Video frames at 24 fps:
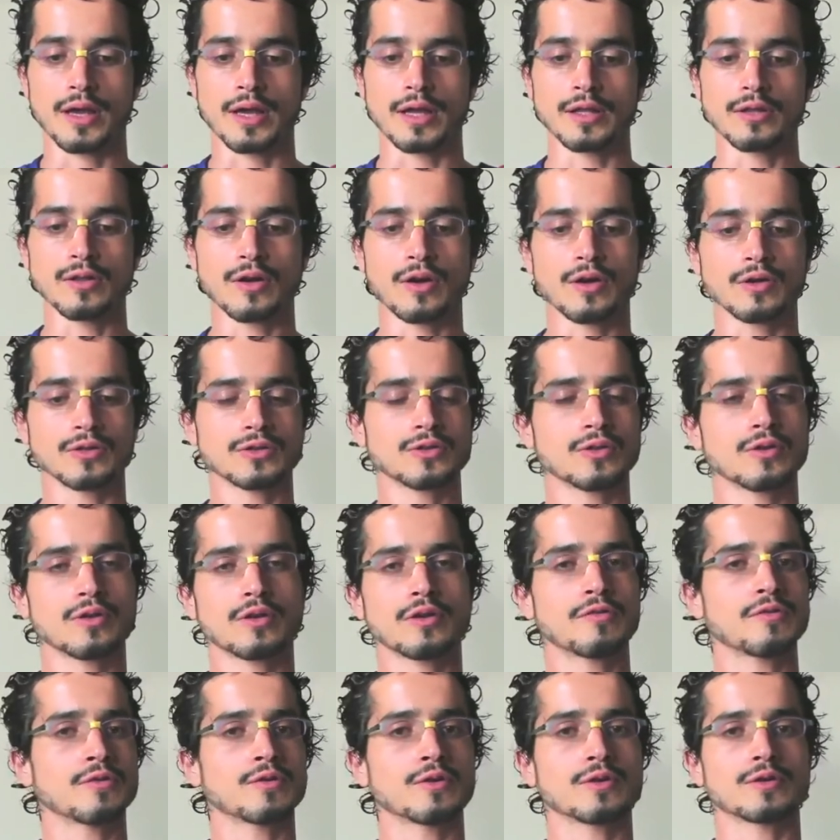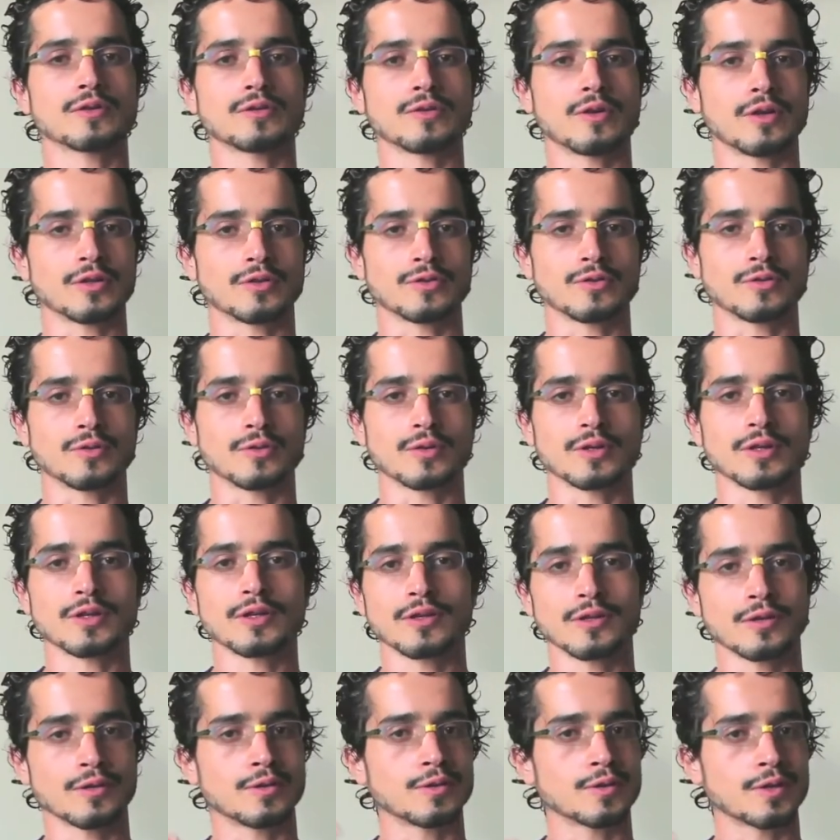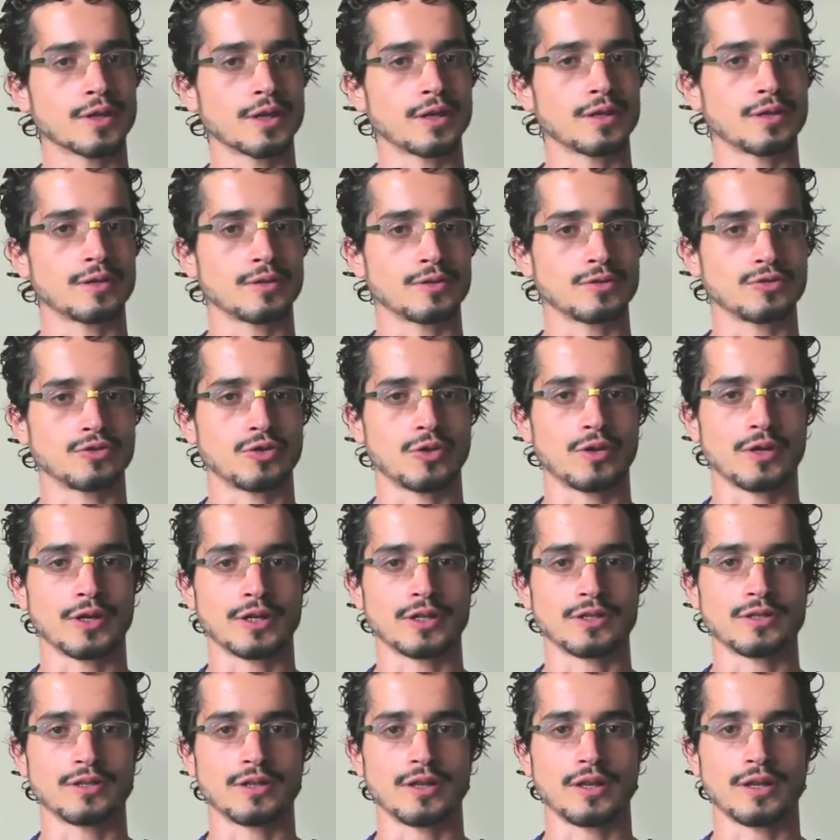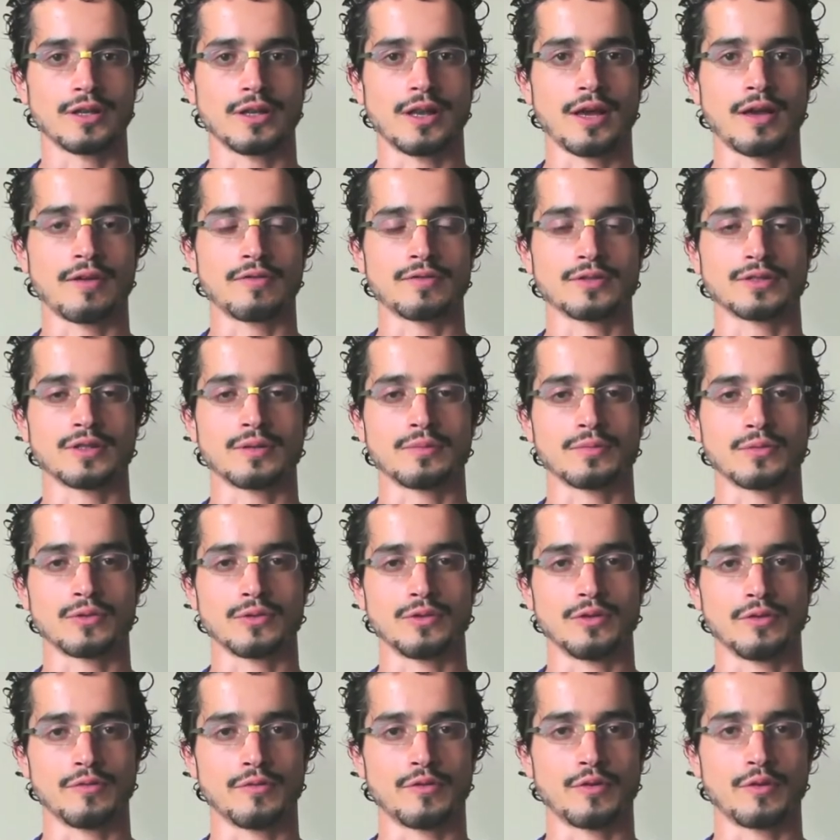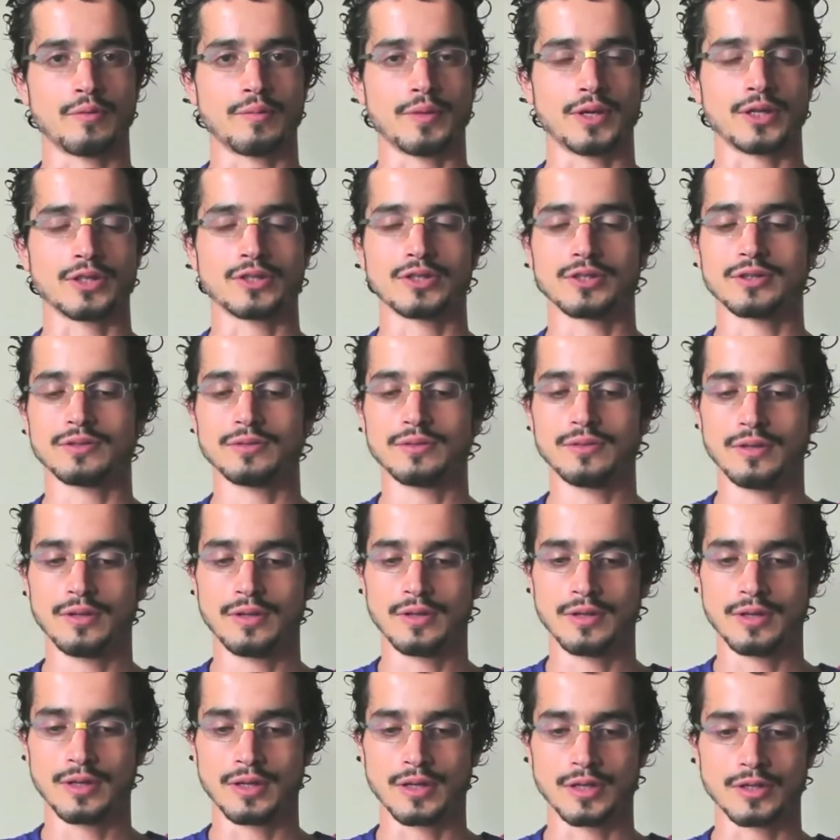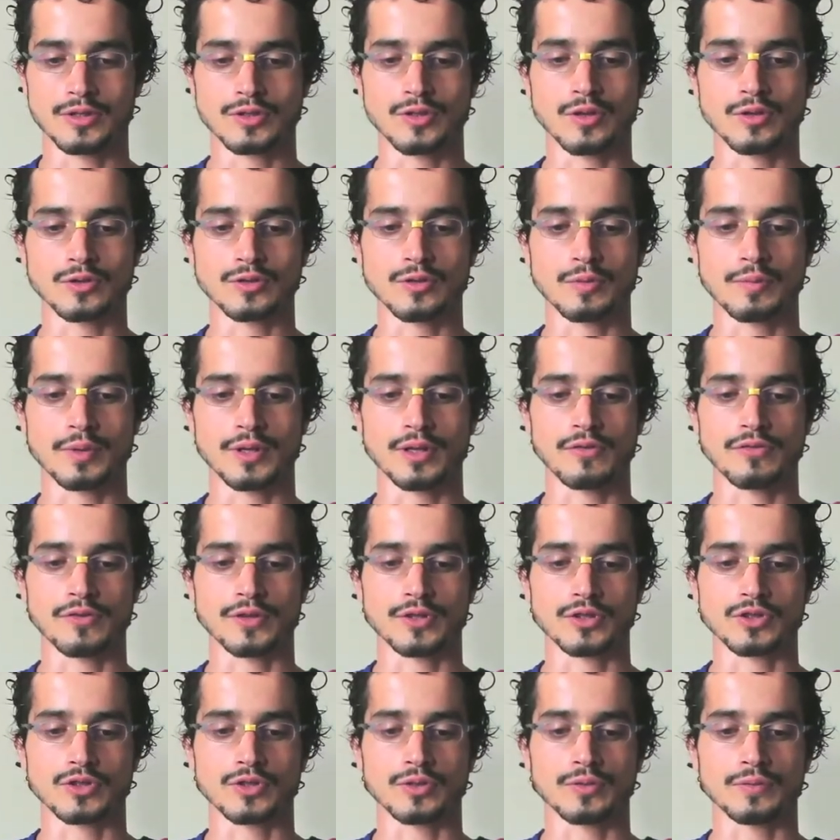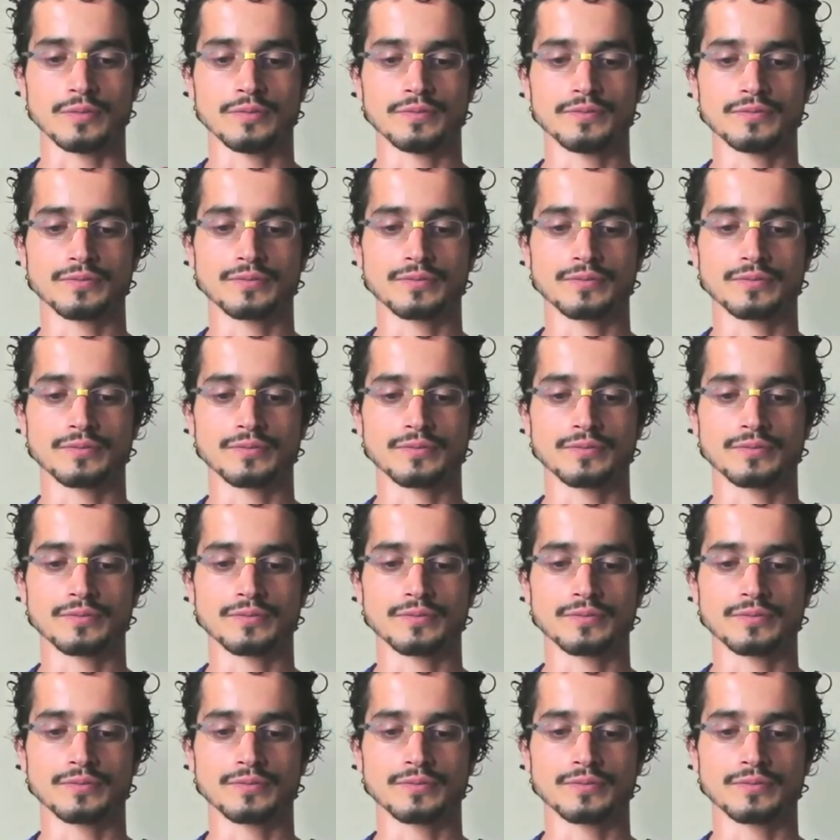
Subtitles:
And also, if you're not doing, you can enjoy it and have some good information. It's also beneficial.